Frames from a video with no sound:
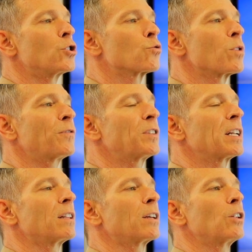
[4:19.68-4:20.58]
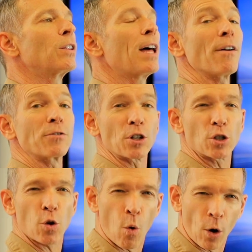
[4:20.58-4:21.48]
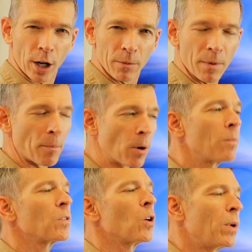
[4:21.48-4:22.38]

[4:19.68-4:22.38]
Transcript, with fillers: drifted a little left at torque, remember?